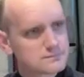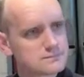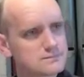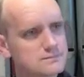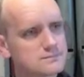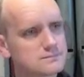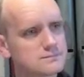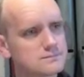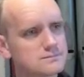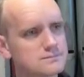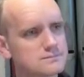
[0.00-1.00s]

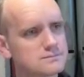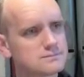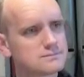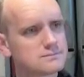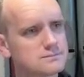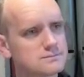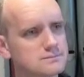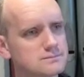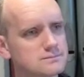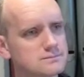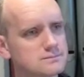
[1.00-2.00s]

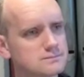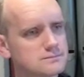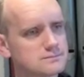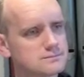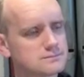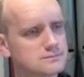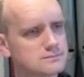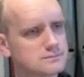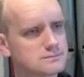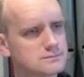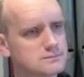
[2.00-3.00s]

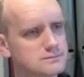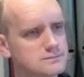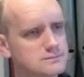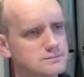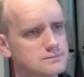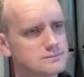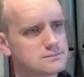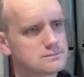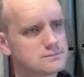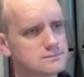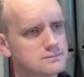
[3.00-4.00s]

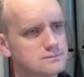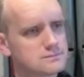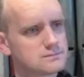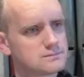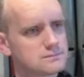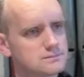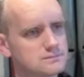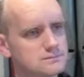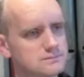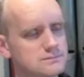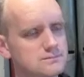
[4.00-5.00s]

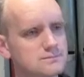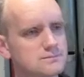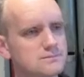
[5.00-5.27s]
Nobody speaks.